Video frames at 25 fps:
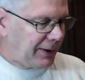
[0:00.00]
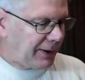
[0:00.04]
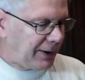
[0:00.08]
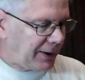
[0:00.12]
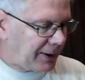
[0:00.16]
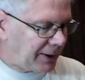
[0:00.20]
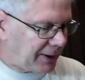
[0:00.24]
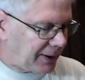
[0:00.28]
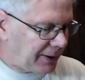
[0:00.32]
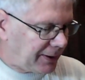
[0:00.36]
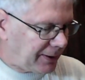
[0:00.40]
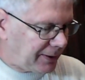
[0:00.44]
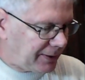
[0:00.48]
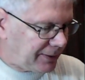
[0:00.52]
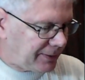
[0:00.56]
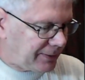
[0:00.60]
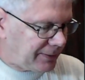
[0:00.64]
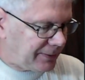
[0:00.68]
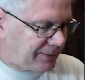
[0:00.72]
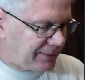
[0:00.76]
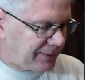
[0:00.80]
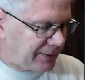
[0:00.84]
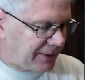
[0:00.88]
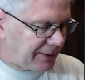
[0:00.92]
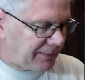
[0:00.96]
And I
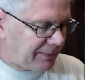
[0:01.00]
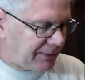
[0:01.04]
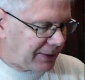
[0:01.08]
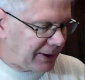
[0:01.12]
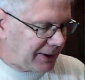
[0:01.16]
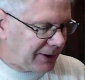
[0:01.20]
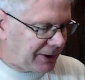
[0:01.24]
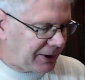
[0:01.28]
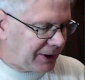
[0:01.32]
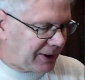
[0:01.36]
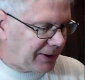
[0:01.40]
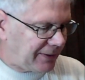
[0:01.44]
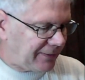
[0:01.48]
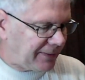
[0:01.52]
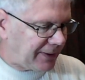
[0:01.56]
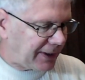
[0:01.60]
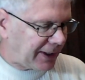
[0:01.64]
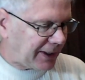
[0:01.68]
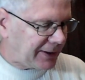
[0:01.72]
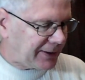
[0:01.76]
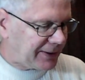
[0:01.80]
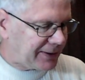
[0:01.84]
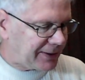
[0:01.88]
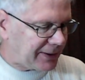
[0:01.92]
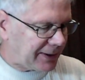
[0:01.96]
know that my g of
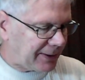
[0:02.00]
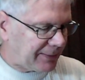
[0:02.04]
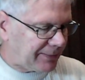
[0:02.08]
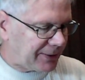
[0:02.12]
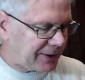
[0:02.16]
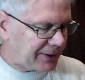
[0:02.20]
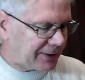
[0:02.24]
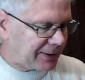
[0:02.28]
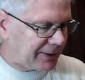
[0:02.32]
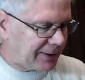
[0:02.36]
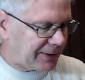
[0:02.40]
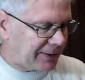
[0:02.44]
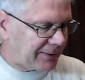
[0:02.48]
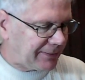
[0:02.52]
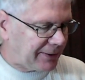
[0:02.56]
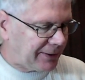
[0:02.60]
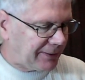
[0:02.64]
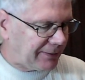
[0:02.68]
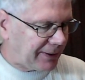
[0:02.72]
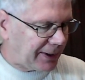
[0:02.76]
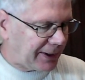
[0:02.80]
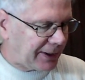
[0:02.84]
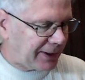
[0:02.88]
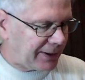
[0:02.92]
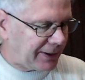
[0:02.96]
x, I'm just going to
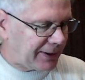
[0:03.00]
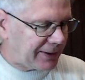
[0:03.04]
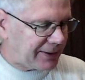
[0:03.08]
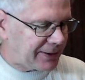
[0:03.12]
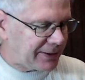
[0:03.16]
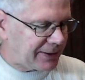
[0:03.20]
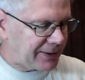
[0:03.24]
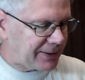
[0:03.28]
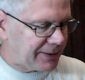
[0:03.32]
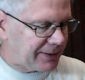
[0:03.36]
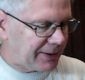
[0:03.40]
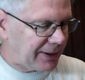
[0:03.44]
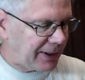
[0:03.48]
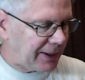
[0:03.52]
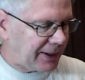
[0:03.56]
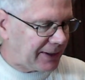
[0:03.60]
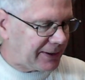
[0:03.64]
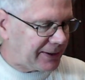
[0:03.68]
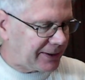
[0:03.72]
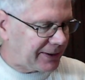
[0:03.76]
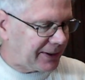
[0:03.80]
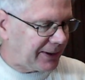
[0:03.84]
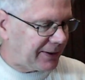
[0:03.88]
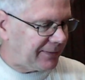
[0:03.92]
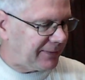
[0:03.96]
rewrite this
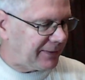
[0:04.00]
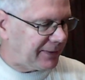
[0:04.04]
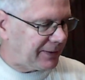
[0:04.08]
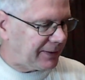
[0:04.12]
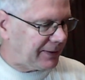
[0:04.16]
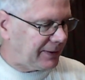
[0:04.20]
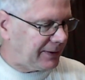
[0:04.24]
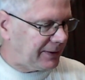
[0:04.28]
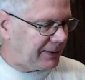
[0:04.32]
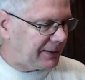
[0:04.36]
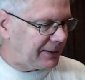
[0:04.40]
as given.